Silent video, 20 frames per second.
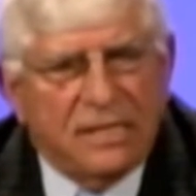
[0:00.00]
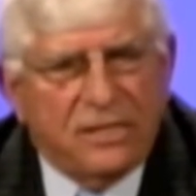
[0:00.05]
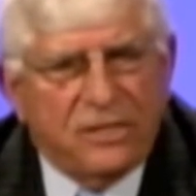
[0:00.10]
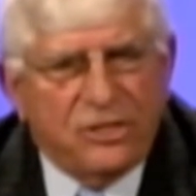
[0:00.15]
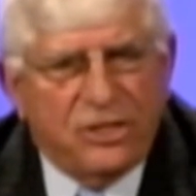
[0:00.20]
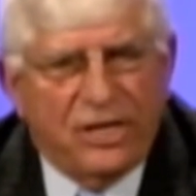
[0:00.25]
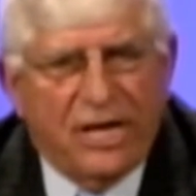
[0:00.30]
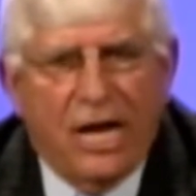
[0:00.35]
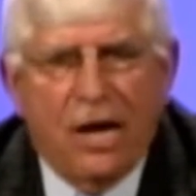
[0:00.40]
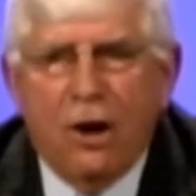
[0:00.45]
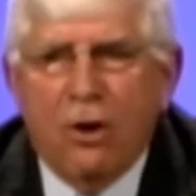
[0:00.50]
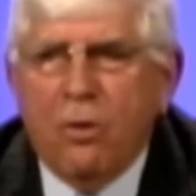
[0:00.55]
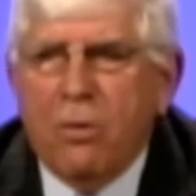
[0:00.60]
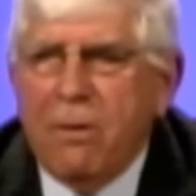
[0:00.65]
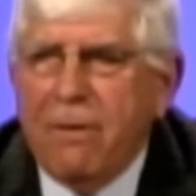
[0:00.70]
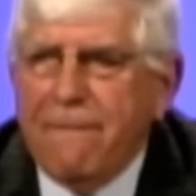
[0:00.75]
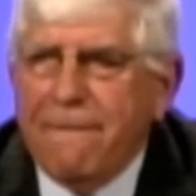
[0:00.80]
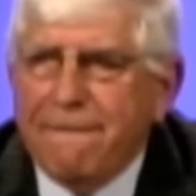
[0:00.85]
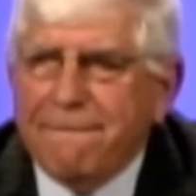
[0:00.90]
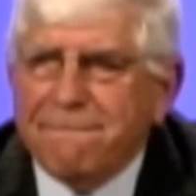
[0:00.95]
You know,
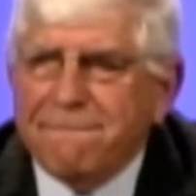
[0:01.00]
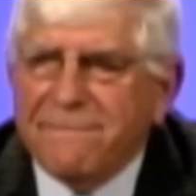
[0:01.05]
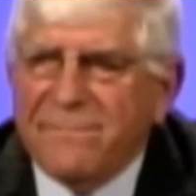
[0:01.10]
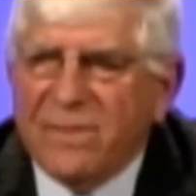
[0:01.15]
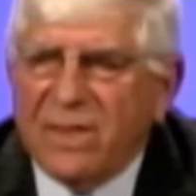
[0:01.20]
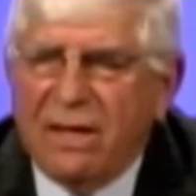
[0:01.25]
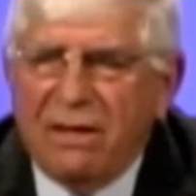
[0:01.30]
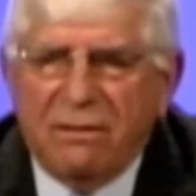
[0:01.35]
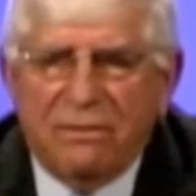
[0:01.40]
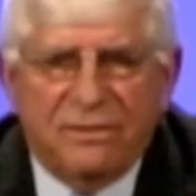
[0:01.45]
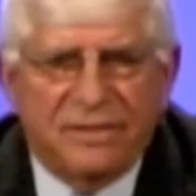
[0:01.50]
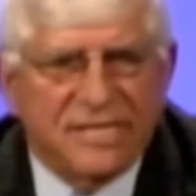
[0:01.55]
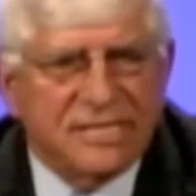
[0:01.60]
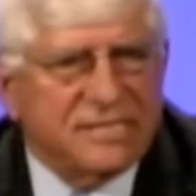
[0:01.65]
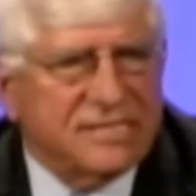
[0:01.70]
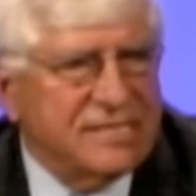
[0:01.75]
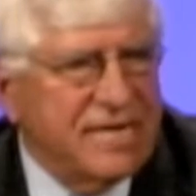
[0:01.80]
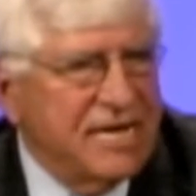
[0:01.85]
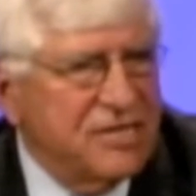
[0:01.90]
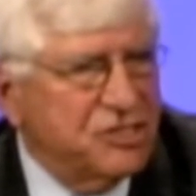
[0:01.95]
this
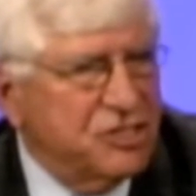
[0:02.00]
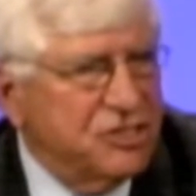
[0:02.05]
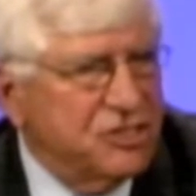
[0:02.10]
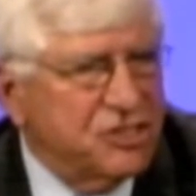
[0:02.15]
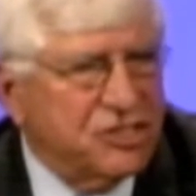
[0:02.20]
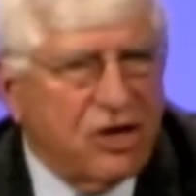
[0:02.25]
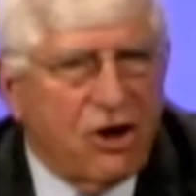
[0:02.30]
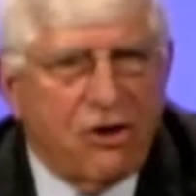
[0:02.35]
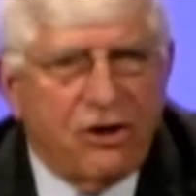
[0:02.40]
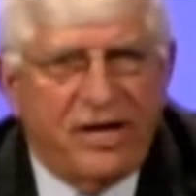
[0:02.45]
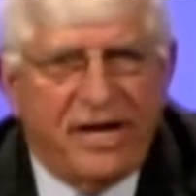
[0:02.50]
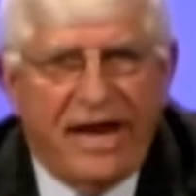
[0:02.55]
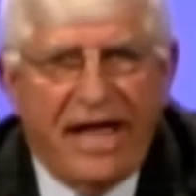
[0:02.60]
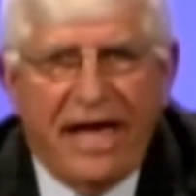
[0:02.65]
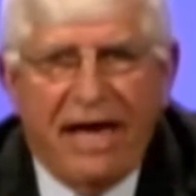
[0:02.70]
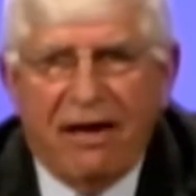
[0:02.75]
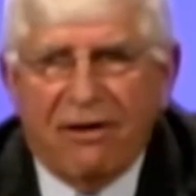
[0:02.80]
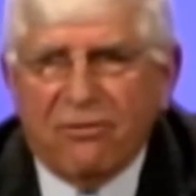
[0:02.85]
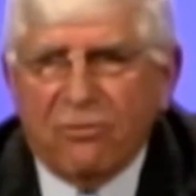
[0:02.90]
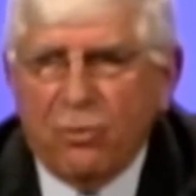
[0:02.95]
session started
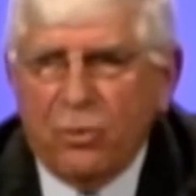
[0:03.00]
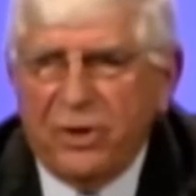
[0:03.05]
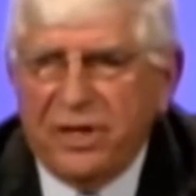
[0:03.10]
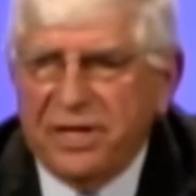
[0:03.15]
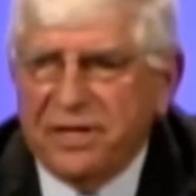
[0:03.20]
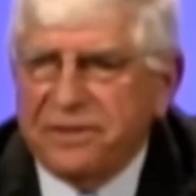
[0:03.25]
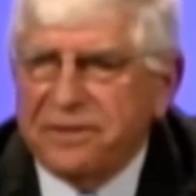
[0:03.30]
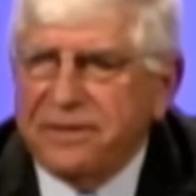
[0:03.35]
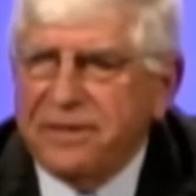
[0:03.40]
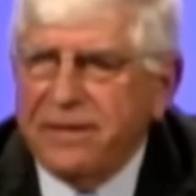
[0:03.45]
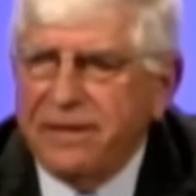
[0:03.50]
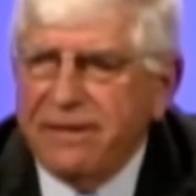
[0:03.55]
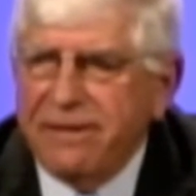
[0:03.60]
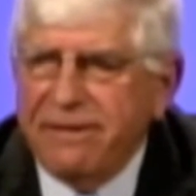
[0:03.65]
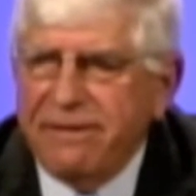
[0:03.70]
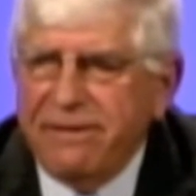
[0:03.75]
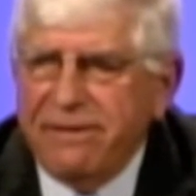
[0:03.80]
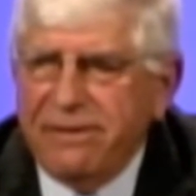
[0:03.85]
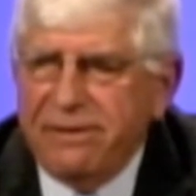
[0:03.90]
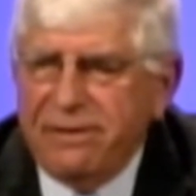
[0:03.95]
out with
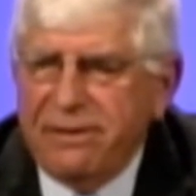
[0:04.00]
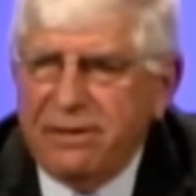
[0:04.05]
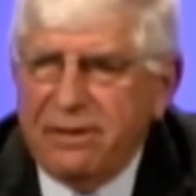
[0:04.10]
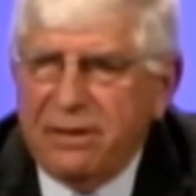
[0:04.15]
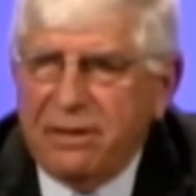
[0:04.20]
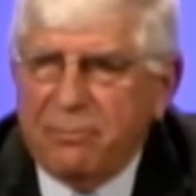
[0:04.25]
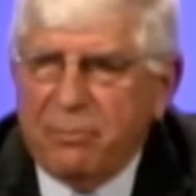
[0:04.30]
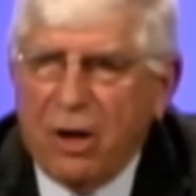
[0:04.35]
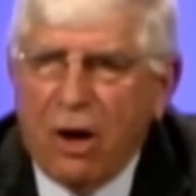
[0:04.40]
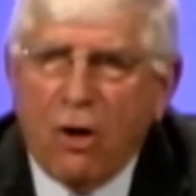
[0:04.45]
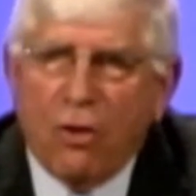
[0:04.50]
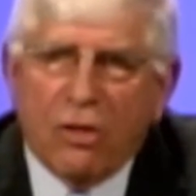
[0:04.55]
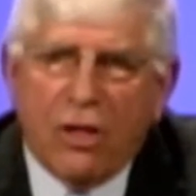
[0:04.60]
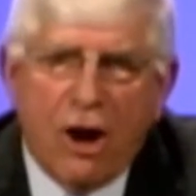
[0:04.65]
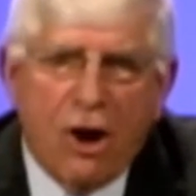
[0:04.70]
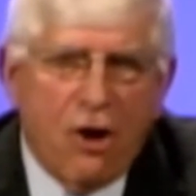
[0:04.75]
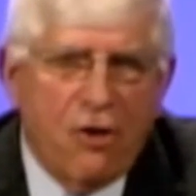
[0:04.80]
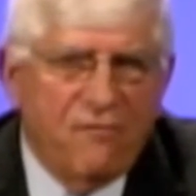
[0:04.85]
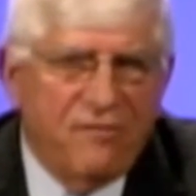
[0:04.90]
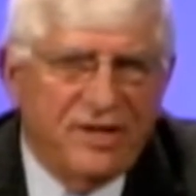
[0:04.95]
Paul
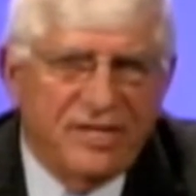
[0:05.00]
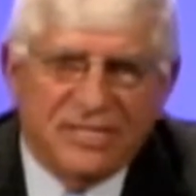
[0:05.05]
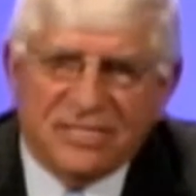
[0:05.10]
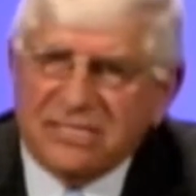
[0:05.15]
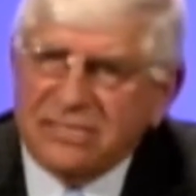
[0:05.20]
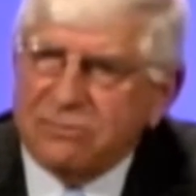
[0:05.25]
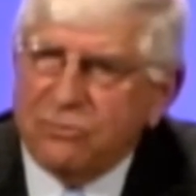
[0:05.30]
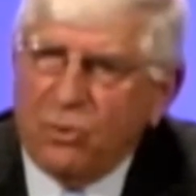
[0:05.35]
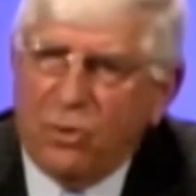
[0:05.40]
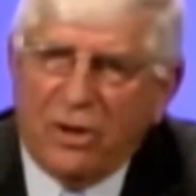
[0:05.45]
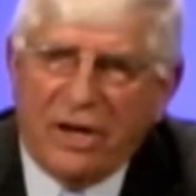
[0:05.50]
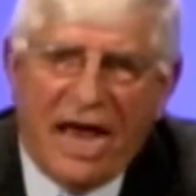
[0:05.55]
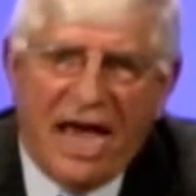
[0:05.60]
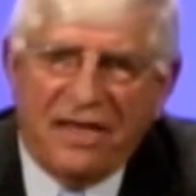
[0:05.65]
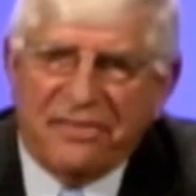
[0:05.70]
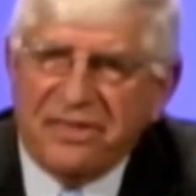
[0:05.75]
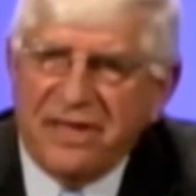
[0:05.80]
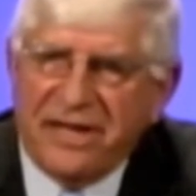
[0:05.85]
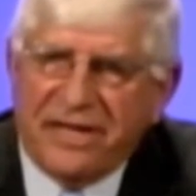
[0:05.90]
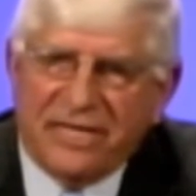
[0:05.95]
Harvey's, what I
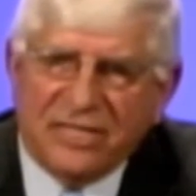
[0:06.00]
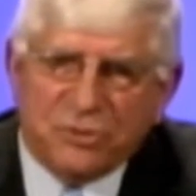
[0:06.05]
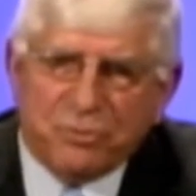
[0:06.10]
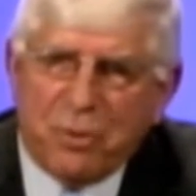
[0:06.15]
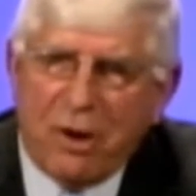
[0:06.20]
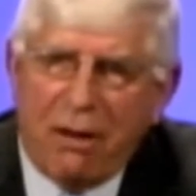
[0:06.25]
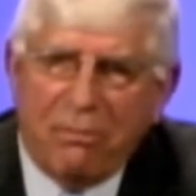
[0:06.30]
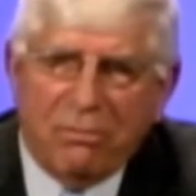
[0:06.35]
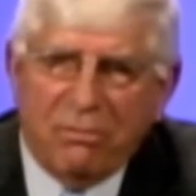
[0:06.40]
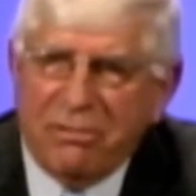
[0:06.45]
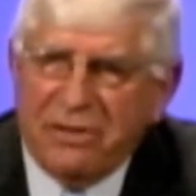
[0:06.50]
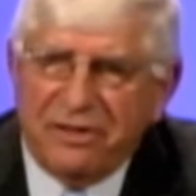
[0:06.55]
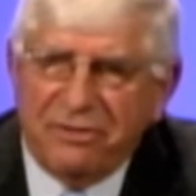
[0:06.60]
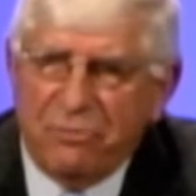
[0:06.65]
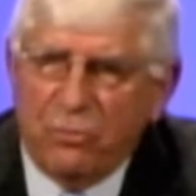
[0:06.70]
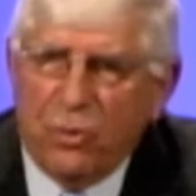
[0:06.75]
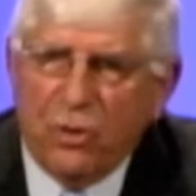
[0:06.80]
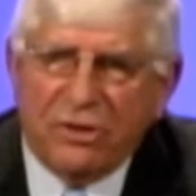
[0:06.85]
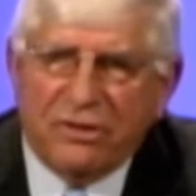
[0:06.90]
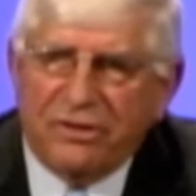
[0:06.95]
think is probably
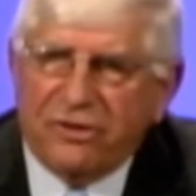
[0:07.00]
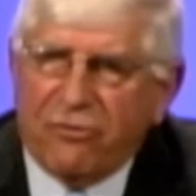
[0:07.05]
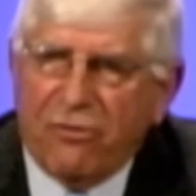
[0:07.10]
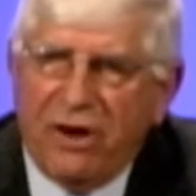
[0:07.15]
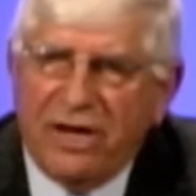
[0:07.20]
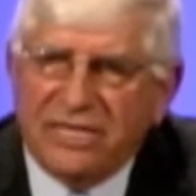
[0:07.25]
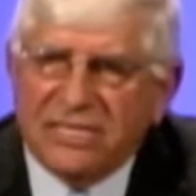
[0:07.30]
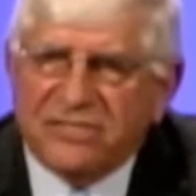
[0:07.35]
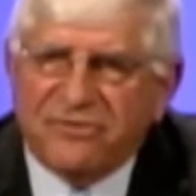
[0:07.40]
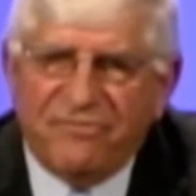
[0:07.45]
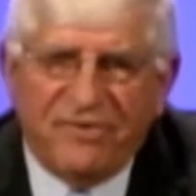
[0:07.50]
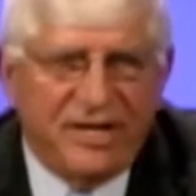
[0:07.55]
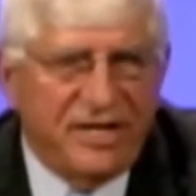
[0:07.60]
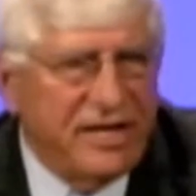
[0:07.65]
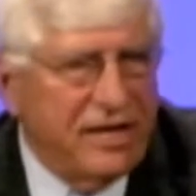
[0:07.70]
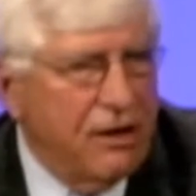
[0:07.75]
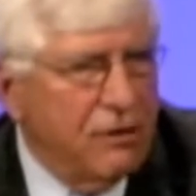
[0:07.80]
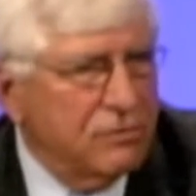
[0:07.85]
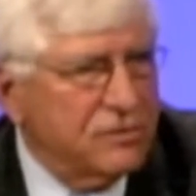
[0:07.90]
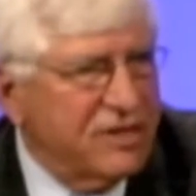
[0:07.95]
one of the greatest
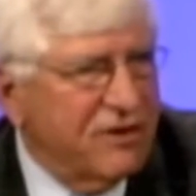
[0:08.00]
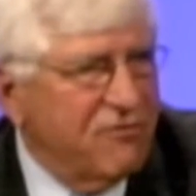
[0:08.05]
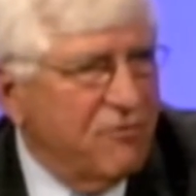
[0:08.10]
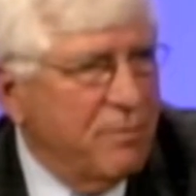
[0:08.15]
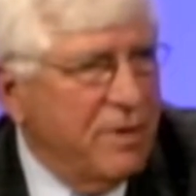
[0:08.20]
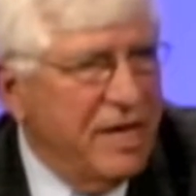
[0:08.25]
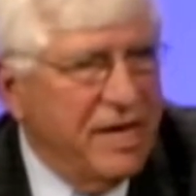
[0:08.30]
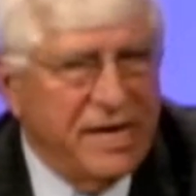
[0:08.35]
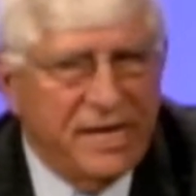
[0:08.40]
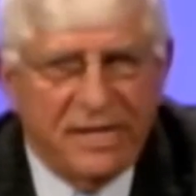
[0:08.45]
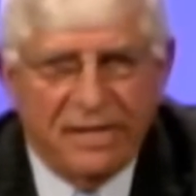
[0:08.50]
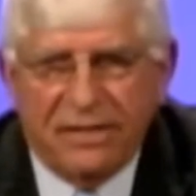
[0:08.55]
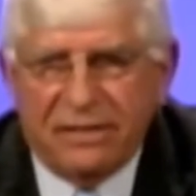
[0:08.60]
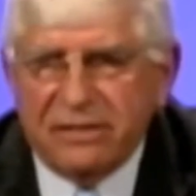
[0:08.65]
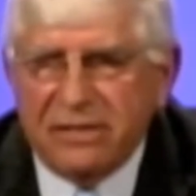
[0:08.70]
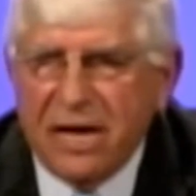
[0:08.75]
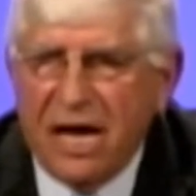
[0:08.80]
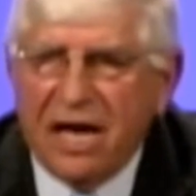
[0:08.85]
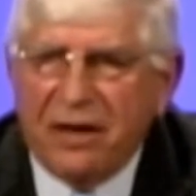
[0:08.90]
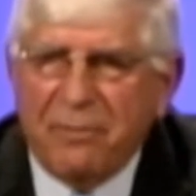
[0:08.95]
videos ever made,
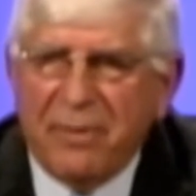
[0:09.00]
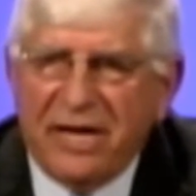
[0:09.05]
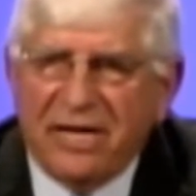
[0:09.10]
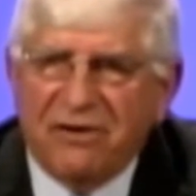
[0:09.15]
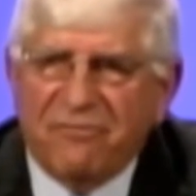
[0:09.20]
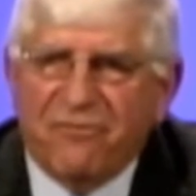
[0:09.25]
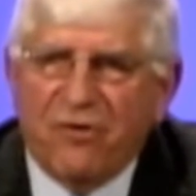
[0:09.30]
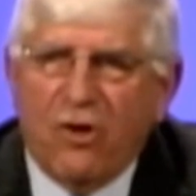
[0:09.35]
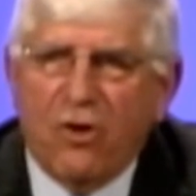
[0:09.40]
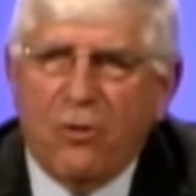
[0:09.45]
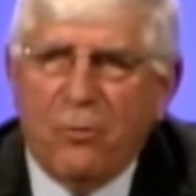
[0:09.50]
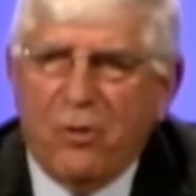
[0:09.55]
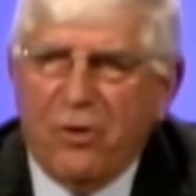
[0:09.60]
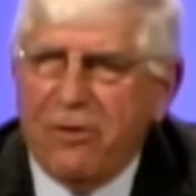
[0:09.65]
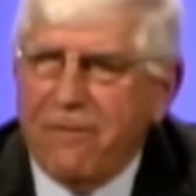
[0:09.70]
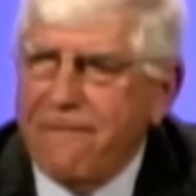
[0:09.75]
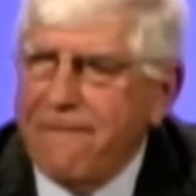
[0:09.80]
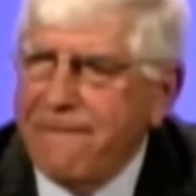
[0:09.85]
God Made a Farmer.